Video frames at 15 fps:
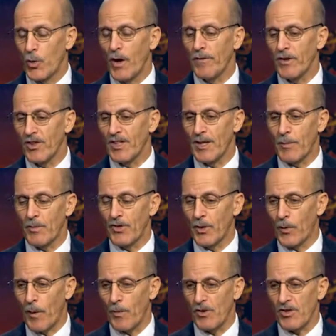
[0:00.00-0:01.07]
twelve is a
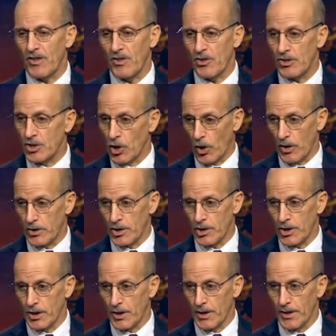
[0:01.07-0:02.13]
number that represents the
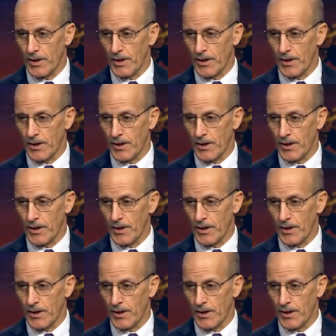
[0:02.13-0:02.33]
church.